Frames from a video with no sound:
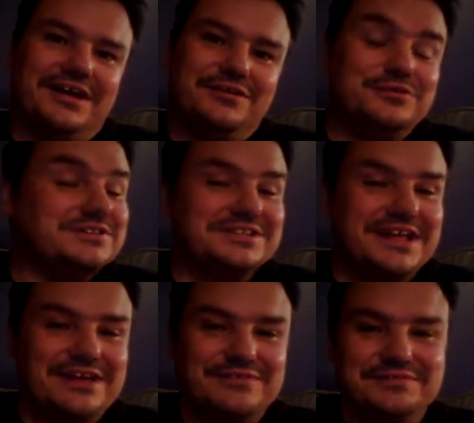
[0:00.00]
who is in
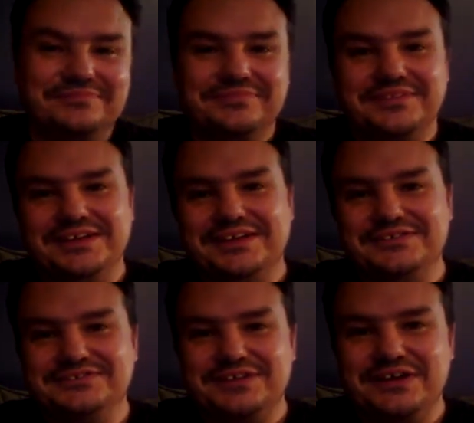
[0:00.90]
heaven, and
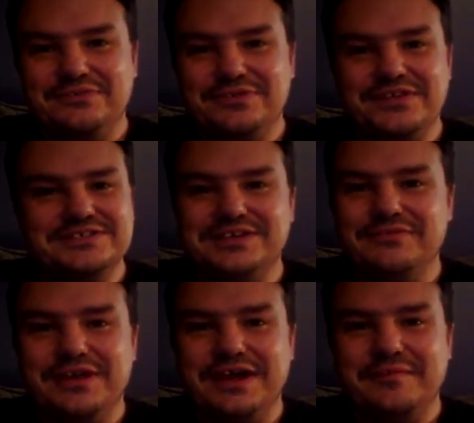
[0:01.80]
who's with us
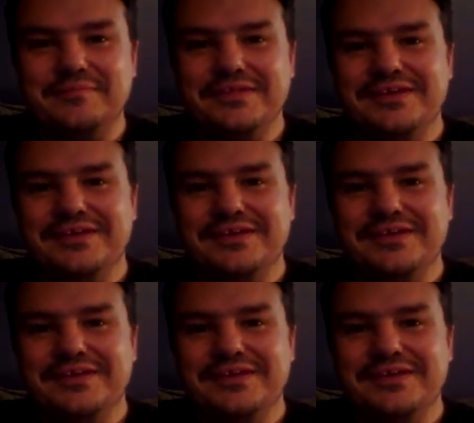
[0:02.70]
even now.